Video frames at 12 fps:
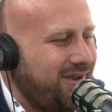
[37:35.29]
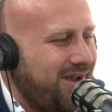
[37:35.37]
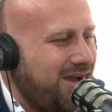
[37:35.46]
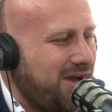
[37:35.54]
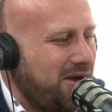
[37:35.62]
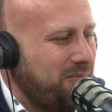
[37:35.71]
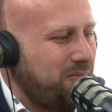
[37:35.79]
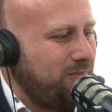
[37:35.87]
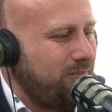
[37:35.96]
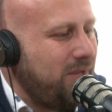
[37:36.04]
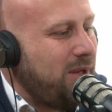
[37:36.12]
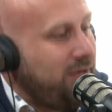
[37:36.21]
Um,
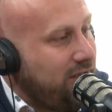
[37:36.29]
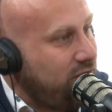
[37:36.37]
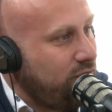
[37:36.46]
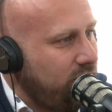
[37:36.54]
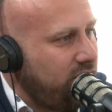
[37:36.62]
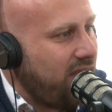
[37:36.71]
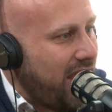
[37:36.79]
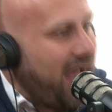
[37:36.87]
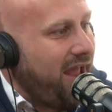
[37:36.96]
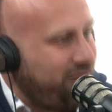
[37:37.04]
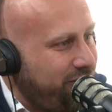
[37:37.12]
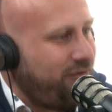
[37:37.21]
maybe do
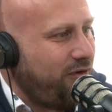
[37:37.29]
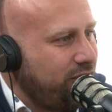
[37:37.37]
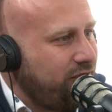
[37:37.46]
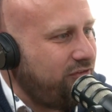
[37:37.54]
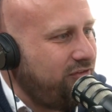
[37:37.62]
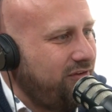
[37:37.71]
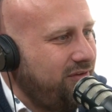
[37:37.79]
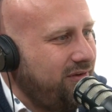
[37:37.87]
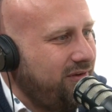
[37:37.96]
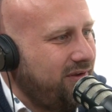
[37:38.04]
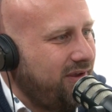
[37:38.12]
that 1st mm-hmm.